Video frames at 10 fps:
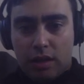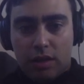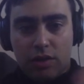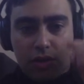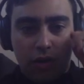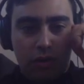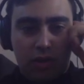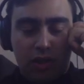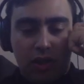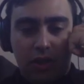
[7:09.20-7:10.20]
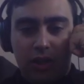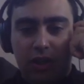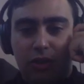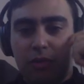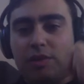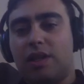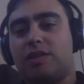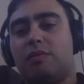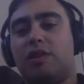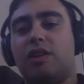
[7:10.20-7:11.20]
So the security group
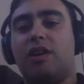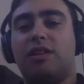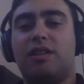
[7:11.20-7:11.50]
doesn't belong to